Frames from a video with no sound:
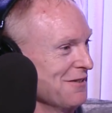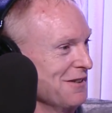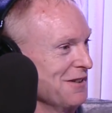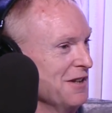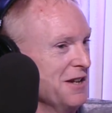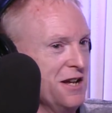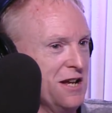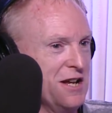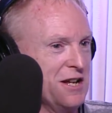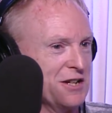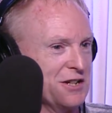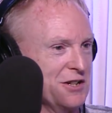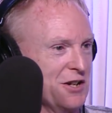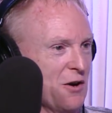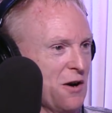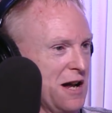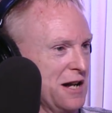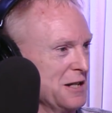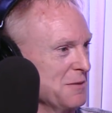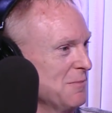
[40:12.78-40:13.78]
And,
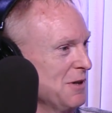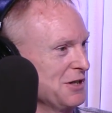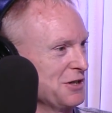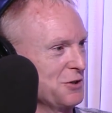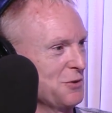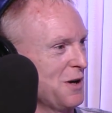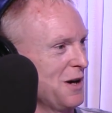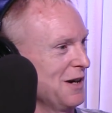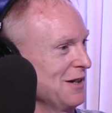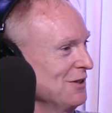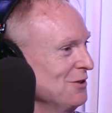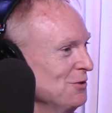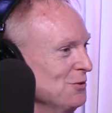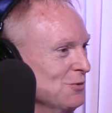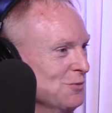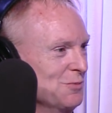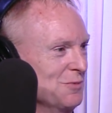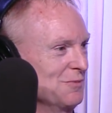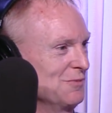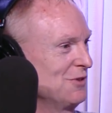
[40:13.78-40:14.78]
anybody
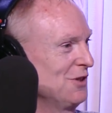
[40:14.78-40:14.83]
who